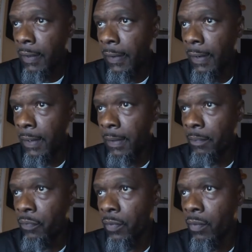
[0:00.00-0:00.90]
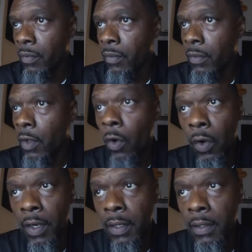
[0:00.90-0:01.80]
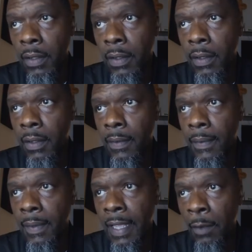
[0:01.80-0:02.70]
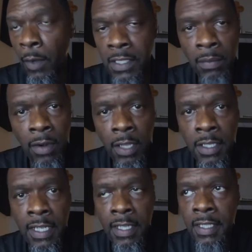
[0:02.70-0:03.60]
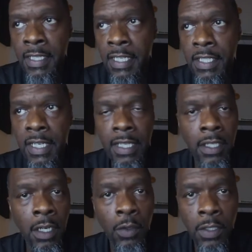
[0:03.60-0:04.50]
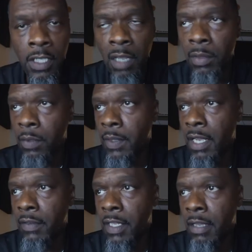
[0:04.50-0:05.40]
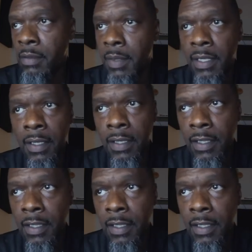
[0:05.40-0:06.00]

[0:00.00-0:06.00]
or it wasn't brought to their attention at the closing table or whatever the case may be.